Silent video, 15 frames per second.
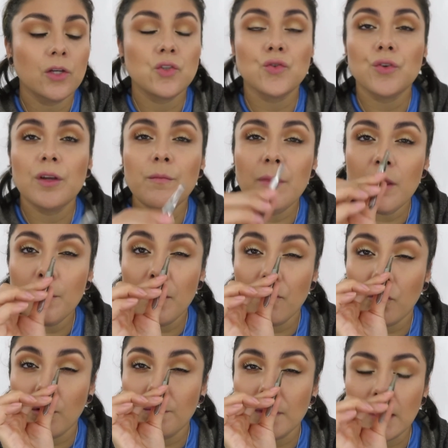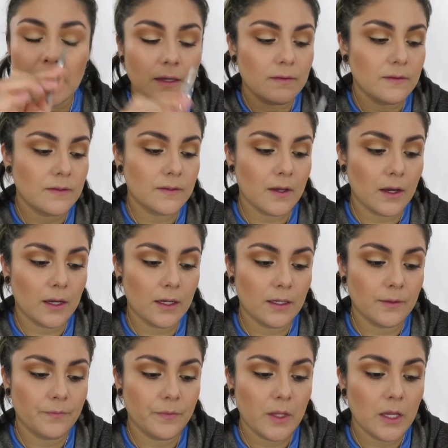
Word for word: trim them from the inside.